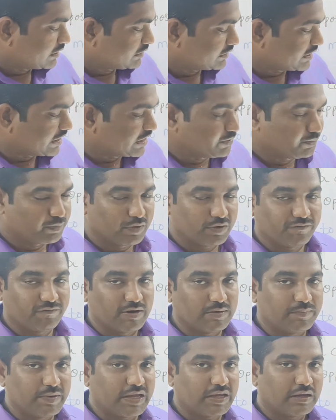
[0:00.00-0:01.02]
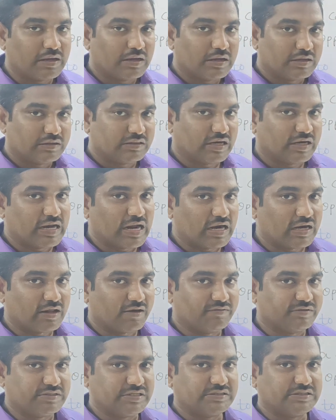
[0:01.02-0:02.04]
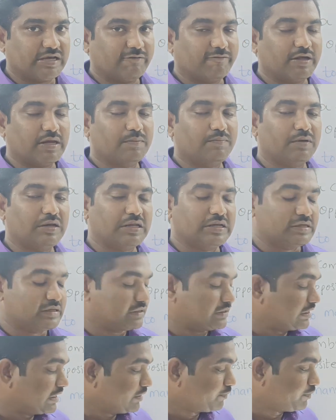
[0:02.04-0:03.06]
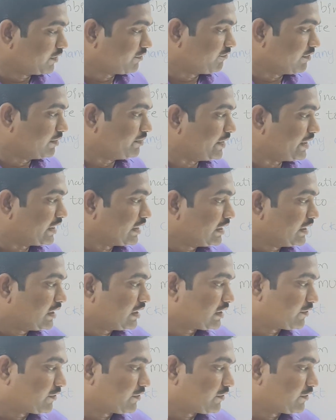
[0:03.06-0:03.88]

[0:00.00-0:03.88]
the input will be the data which is available in input will be